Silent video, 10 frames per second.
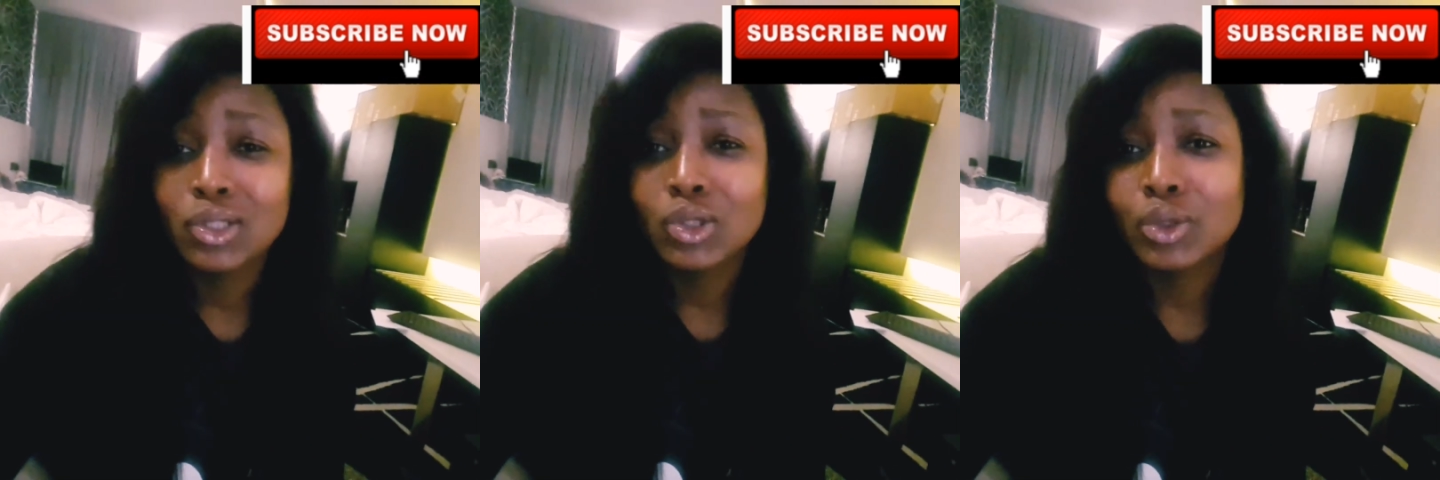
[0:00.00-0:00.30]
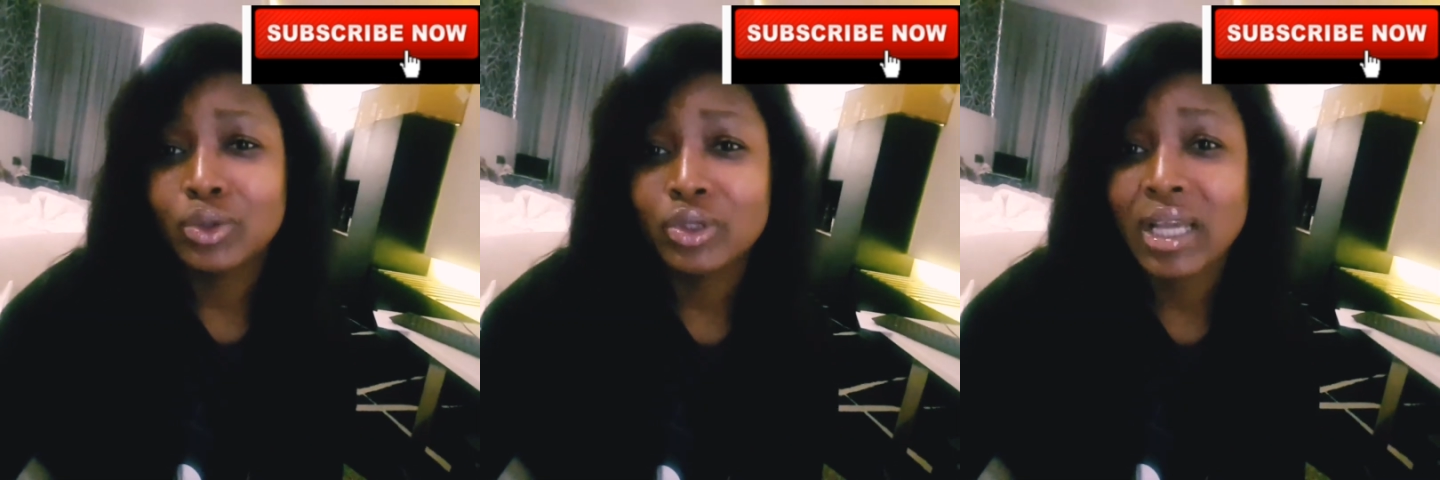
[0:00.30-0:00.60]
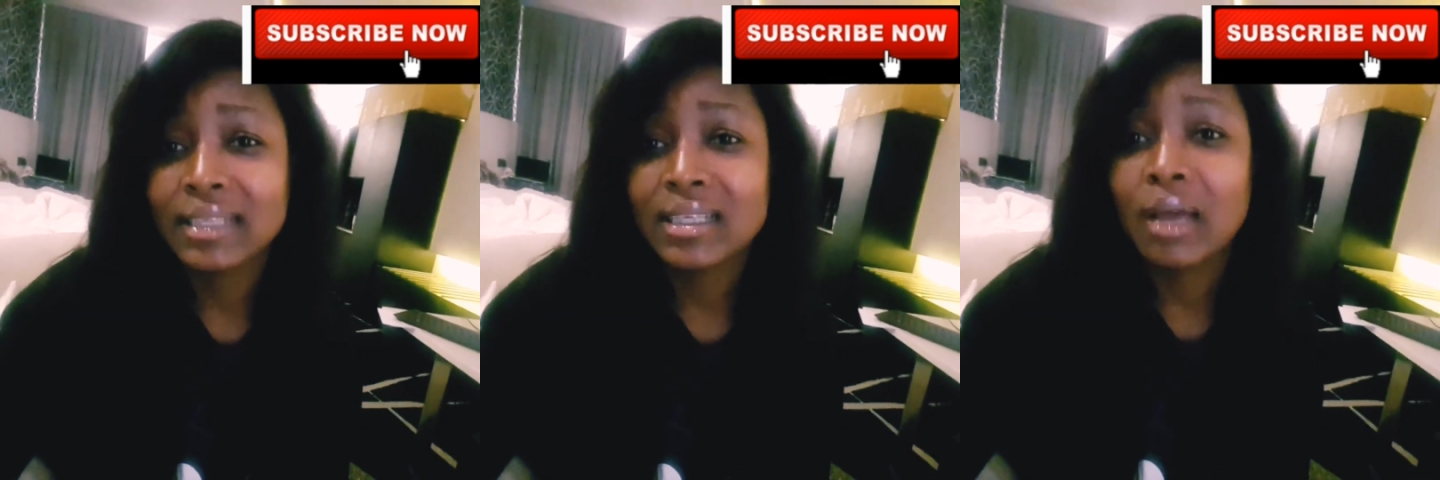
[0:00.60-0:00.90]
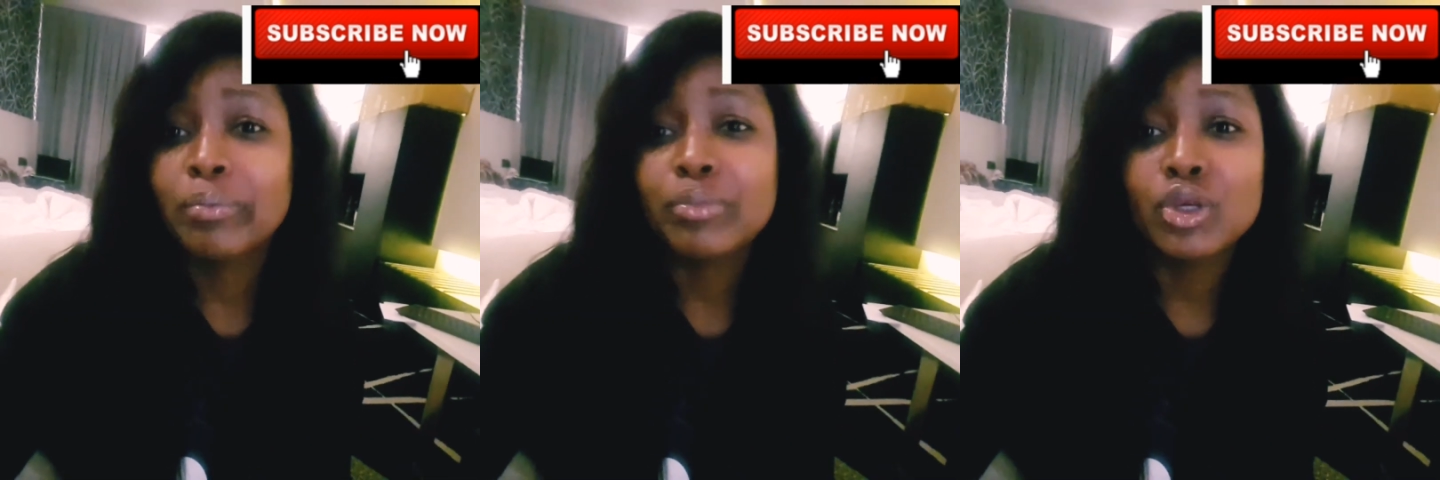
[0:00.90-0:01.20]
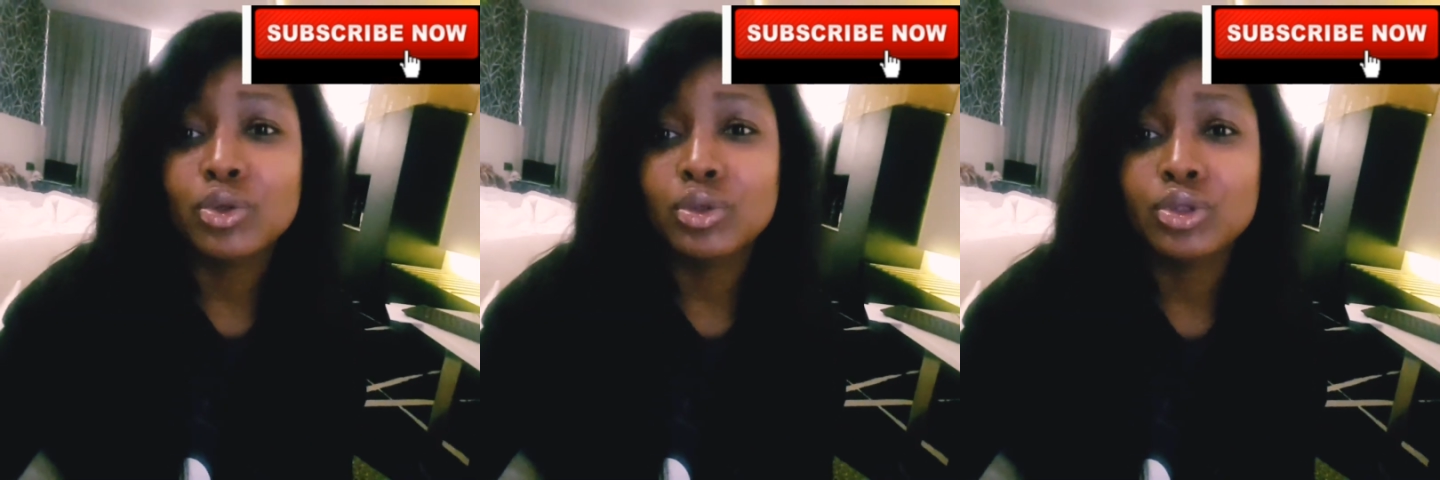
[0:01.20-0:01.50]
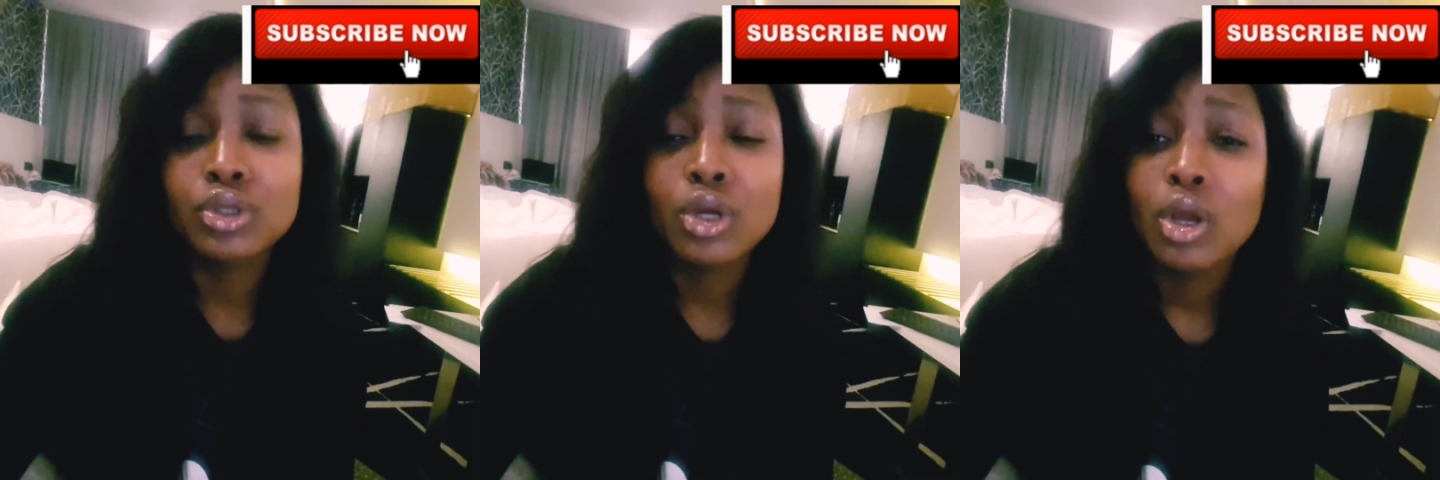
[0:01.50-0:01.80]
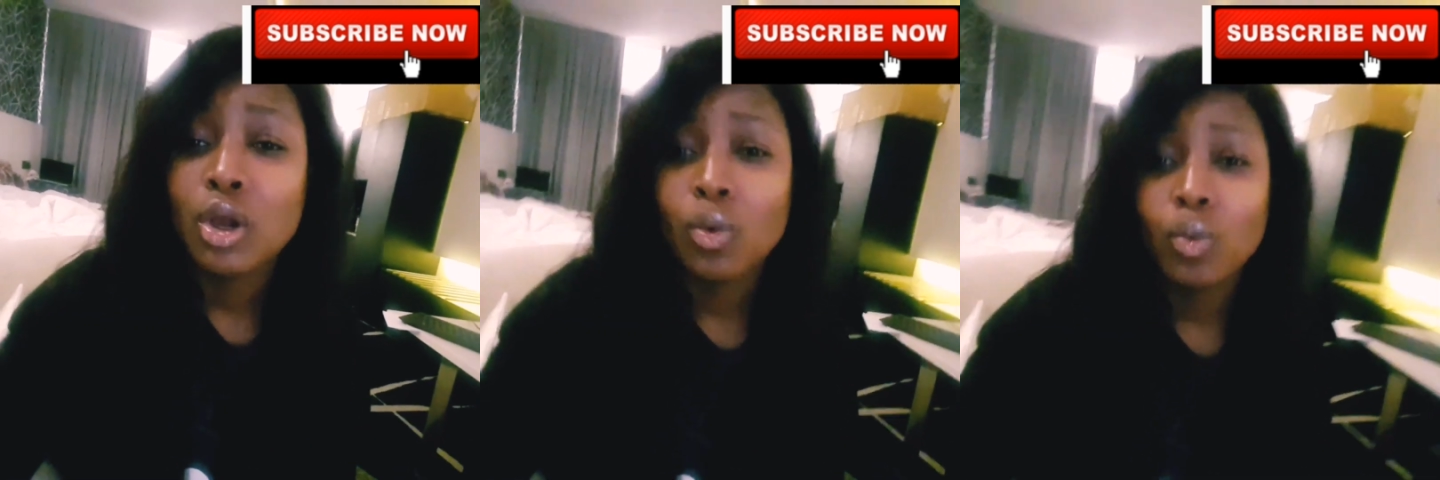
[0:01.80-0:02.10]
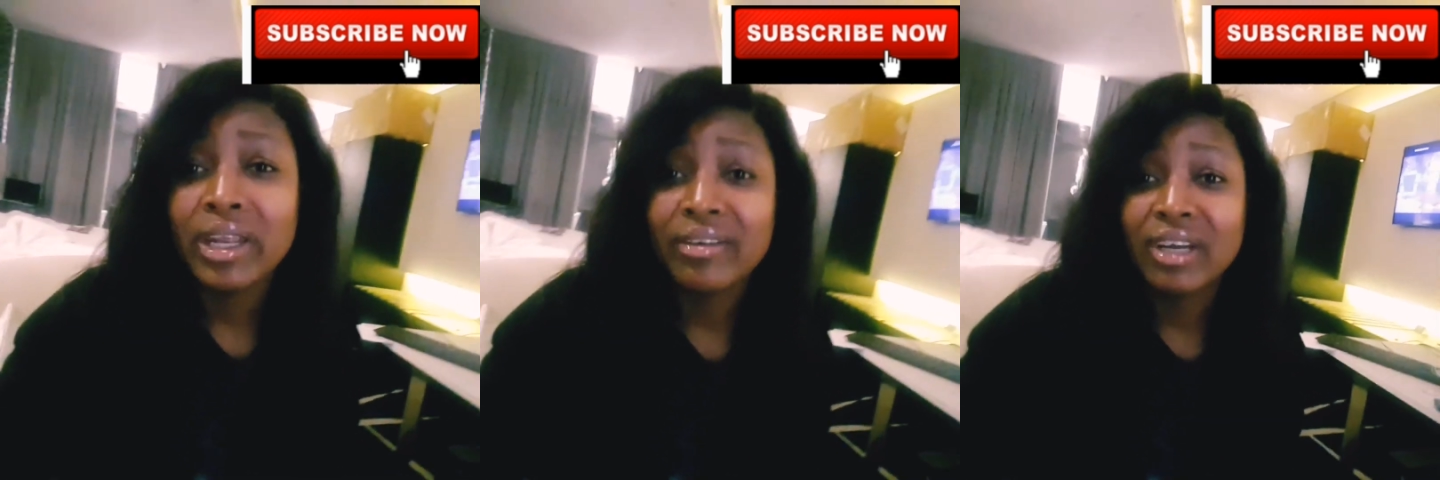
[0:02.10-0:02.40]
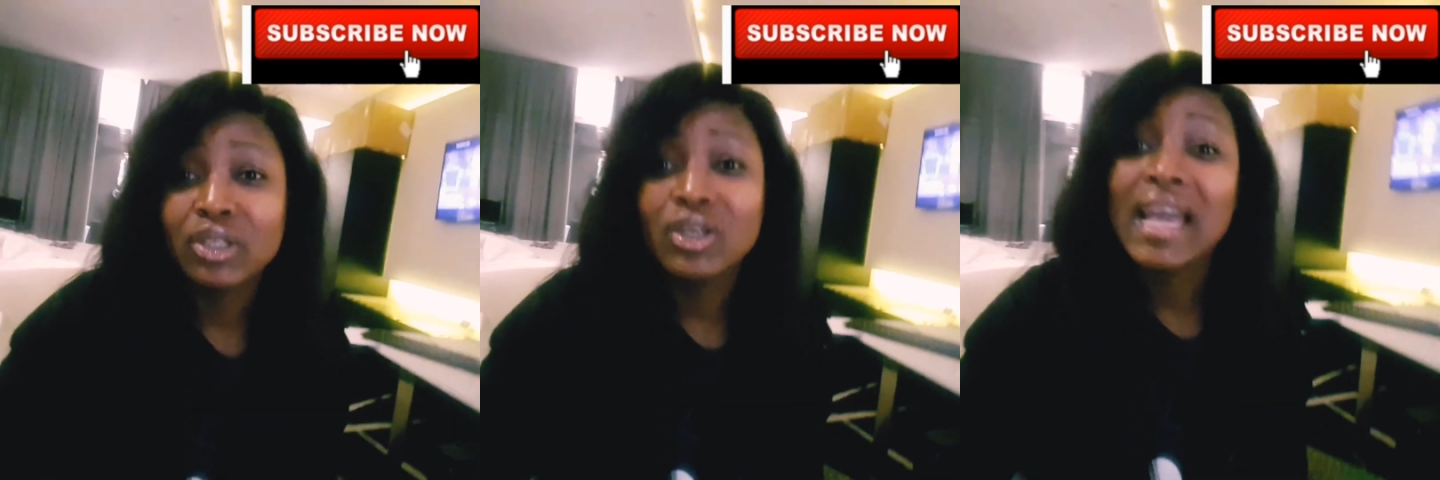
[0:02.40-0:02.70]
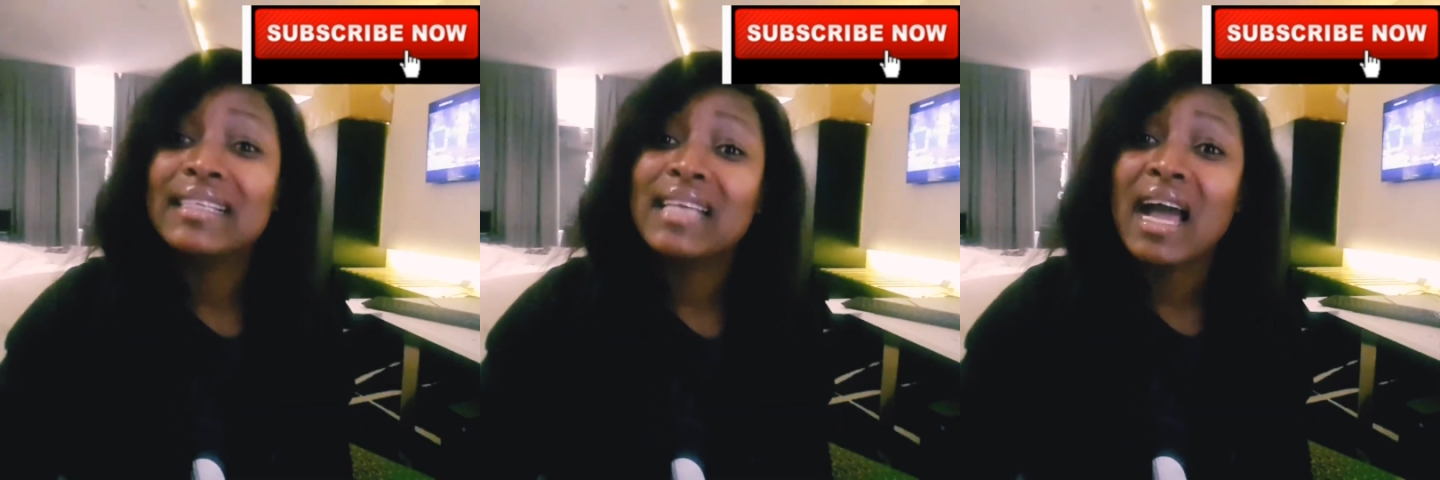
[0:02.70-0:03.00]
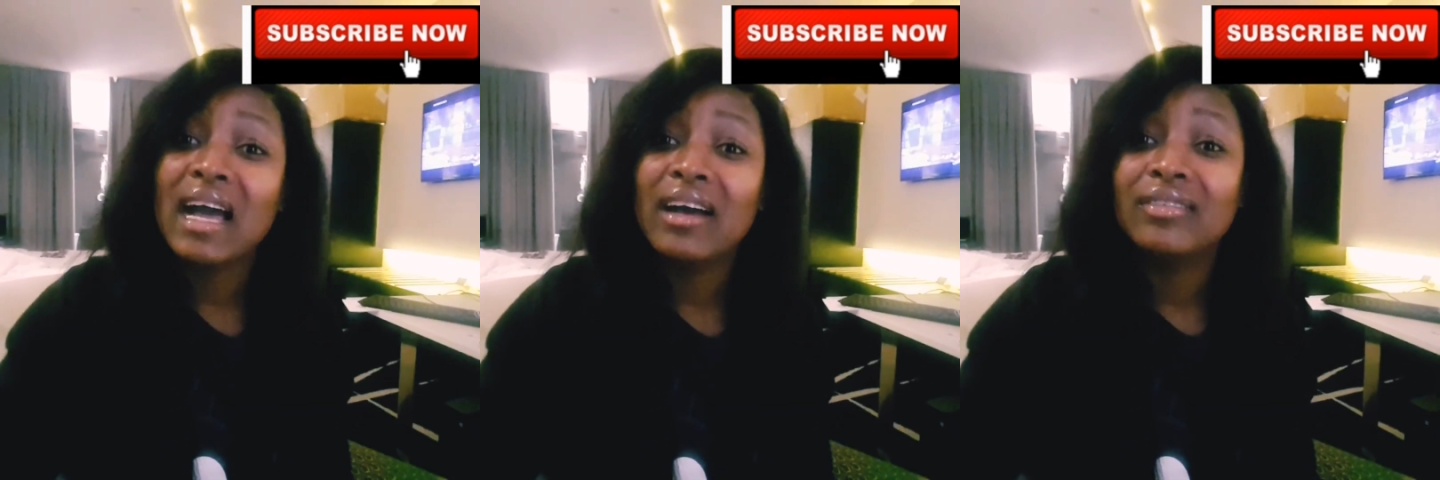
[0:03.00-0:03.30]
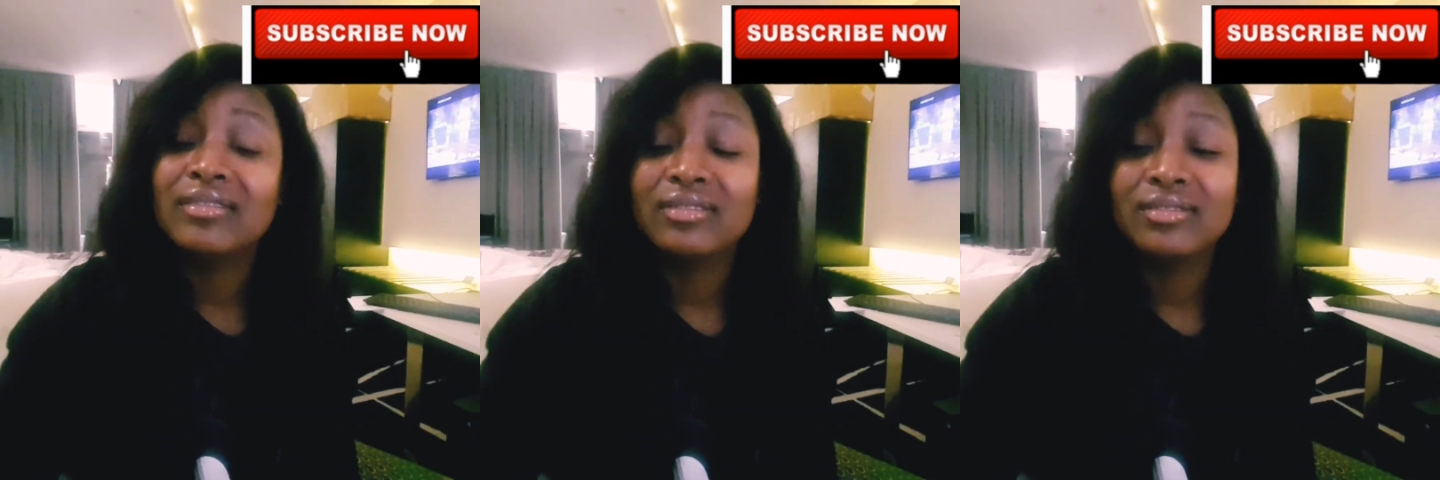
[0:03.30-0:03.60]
you know, you guys can build whatever you guys have.